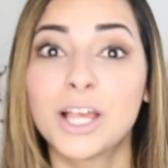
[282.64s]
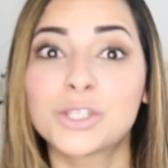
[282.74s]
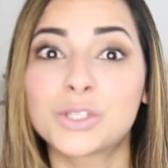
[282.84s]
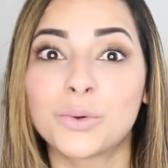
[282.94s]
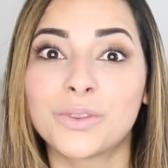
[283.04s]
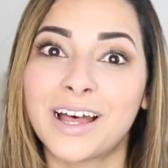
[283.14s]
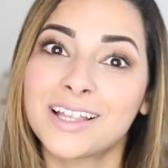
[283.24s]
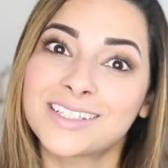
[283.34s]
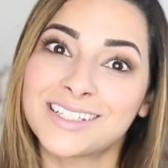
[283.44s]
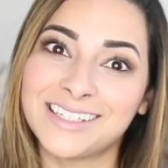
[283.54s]
So
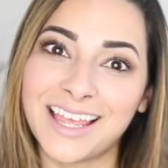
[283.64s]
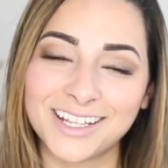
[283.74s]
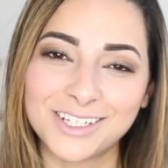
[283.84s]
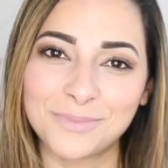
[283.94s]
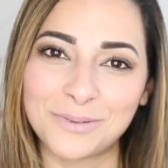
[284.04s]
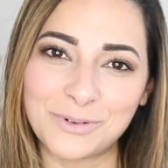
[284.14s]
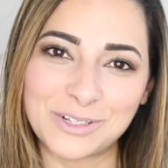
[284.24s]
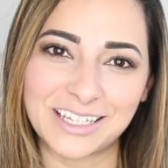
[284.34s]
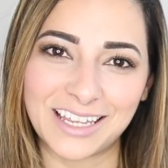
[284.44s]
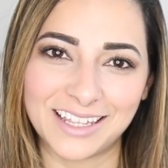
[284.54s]
that's yet to be
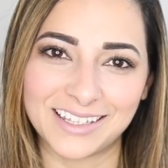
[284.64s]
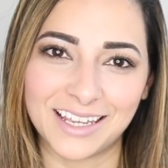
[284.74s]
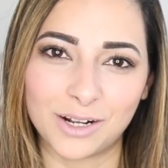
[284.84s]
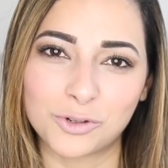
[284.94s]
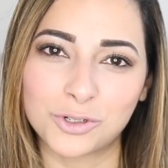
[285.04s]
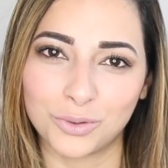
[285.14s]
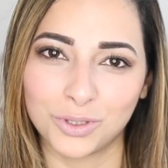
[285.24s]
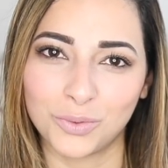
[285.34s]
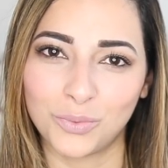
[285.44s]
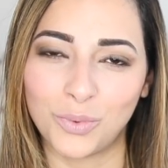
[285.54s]
put together and I'll show
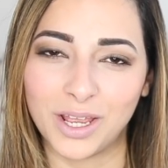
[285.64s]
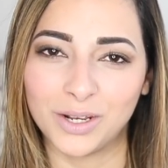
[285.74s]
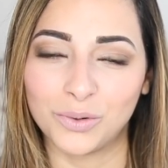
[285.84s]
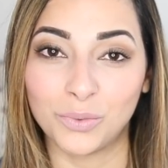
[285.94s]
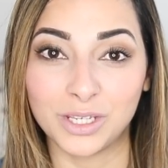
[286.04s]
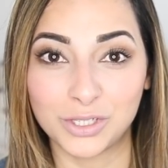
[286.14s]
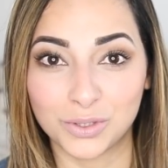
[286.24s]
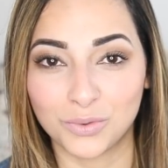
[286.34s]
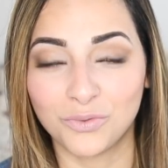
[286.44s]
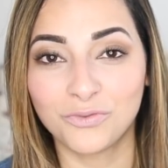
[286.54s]
you when we
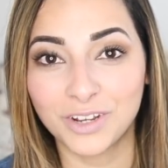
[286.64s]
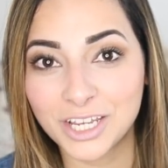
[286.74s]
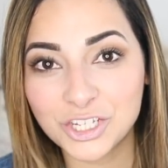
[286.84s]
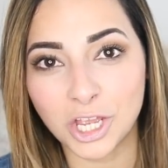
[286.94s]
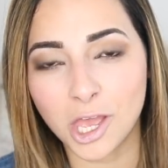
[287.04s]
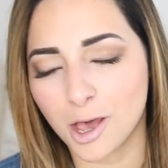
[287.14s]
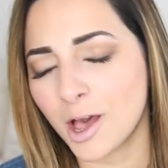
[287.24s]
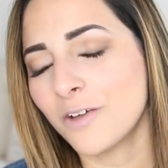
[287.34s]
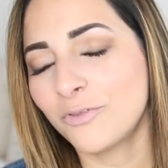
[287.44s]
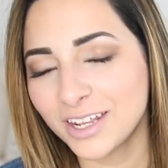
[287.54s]
do finish
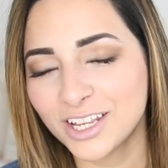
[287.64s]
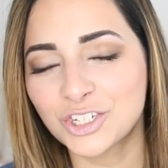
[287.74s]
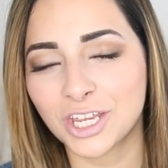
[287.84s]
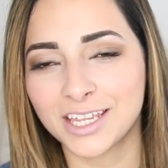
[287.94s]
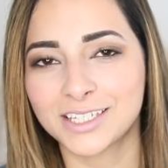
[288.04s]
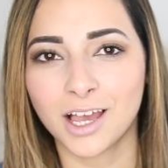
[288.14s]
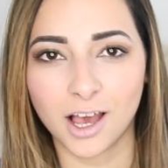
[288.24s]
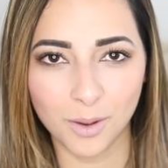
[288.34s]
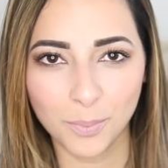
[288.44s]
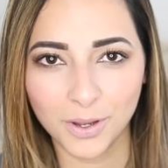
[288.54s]
it
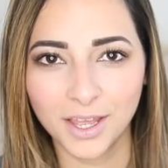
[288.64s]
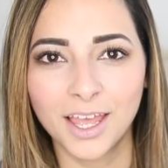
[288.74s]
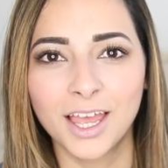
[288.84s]
up.